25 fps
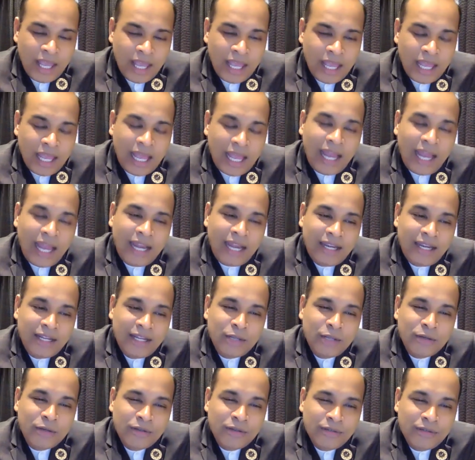And
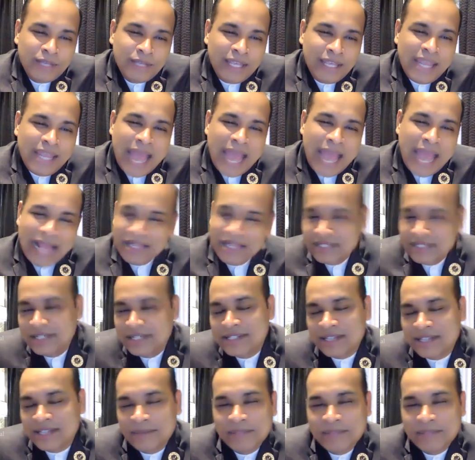he
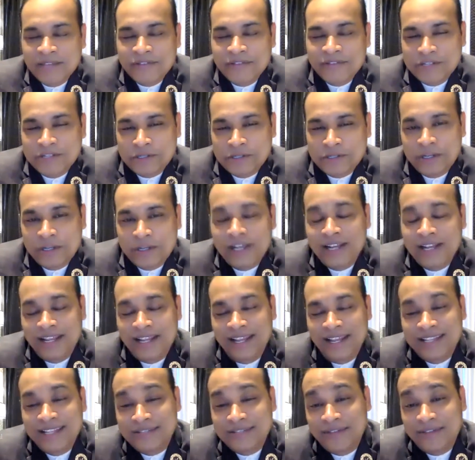answered something which
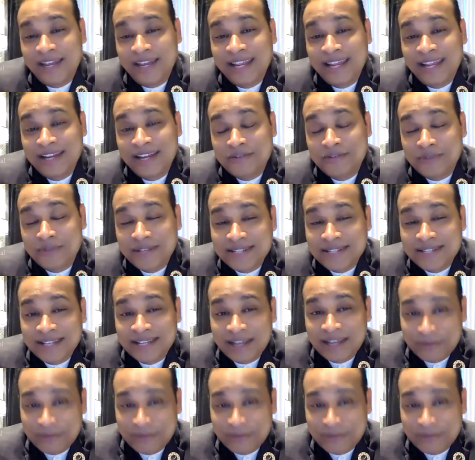really is very interesting.